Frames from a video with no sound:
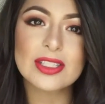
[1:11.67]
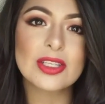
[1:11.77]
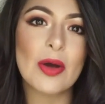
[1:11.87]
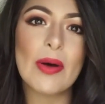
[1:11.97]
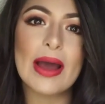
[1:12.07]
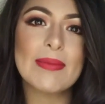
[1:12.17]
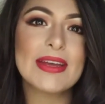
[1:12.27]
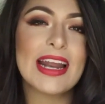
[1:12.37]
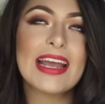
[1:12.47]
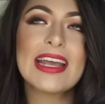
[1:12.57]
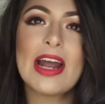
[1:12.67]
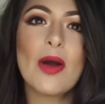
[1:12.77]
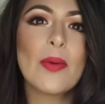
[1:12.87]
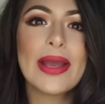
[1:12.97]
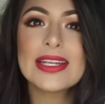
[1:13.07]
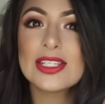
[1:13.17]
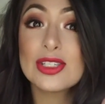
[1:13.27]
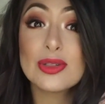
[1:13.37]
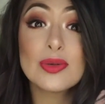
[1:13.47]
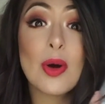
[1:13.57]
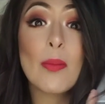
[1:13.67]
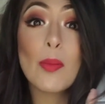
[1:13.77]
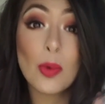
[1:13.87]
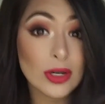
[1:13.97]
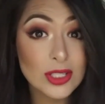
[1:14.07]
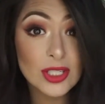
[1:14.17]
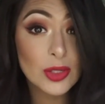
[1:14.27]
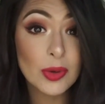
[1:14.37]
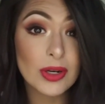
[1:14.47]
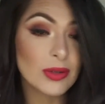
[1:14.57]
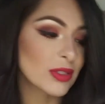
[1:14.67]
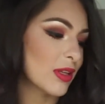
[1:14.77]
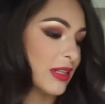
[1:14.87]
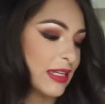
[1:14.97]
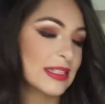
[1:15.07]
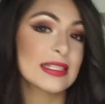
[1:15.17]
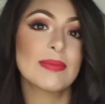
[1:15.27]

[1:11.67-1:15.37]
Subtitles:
so I mean, I cannot wait to do more tutorials on this.